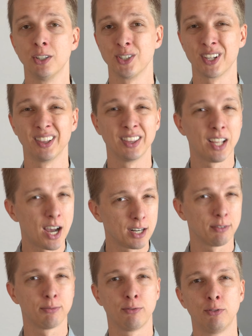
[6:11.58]
There's a lot
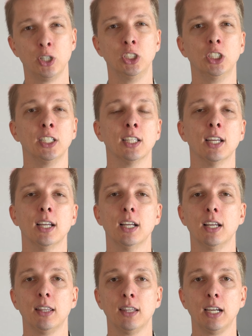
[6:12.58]
of fringing
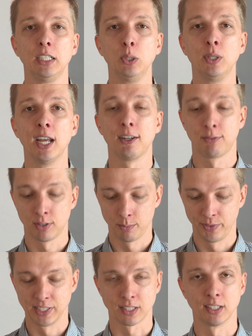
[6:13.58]
that you get from
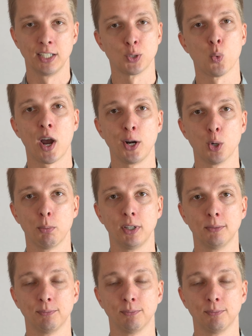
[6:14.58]
this lens wide open.